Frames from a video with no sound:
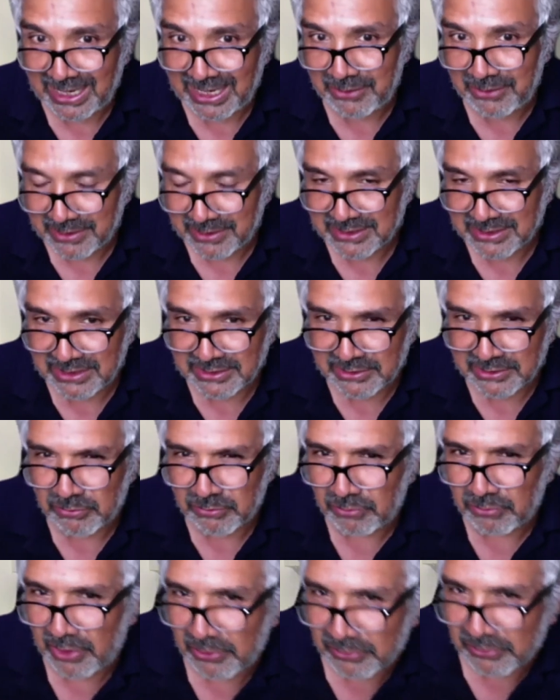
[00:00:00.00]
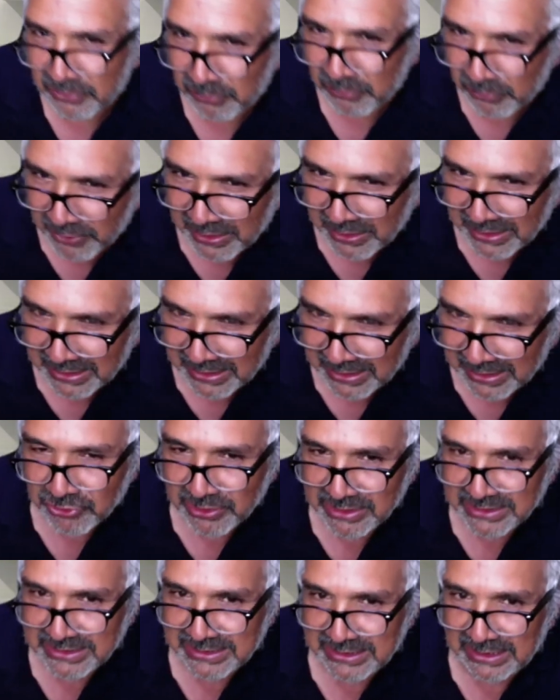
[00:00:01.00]
is, is, a, is a really
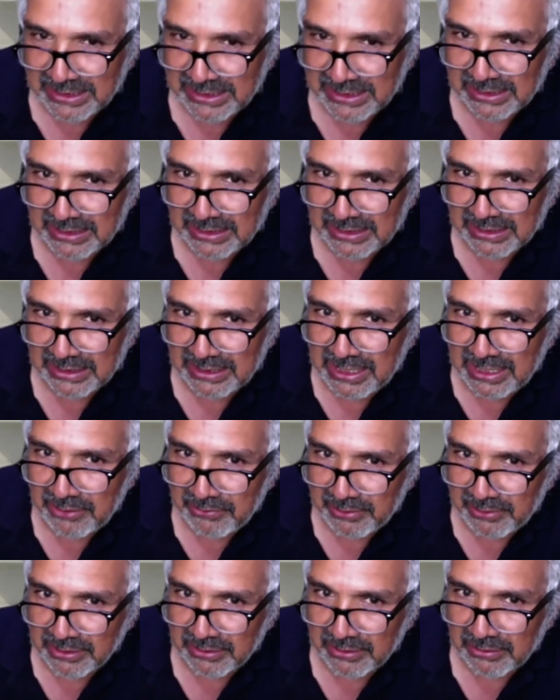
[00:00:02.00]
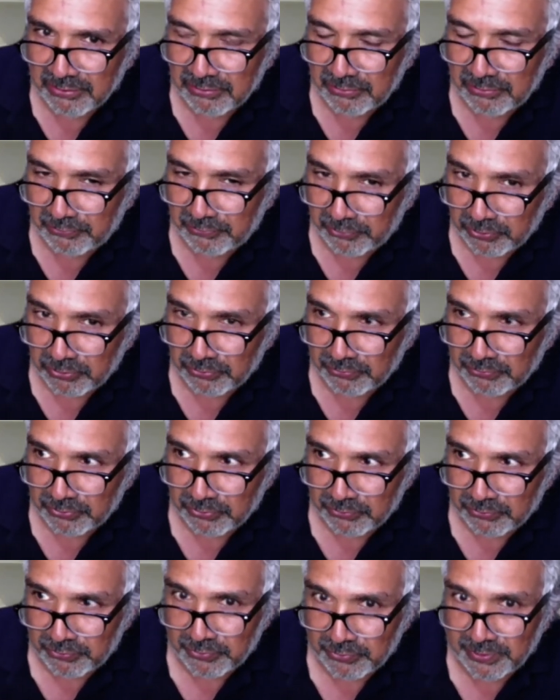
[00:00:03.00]
interesting area for, for,
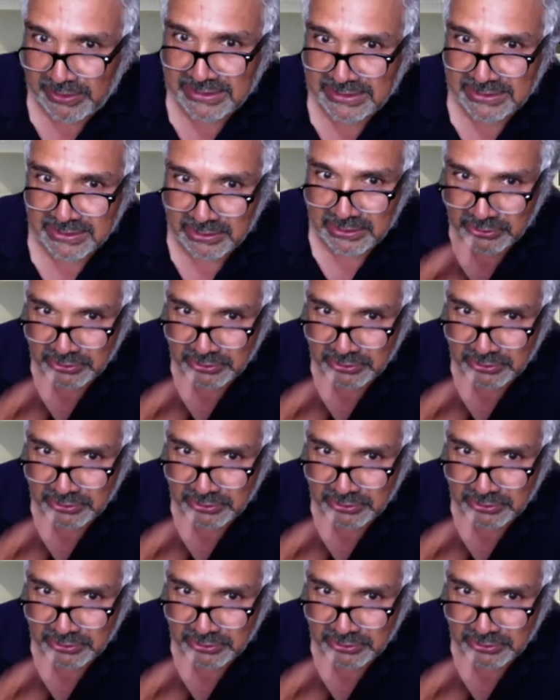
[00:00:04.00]
for research.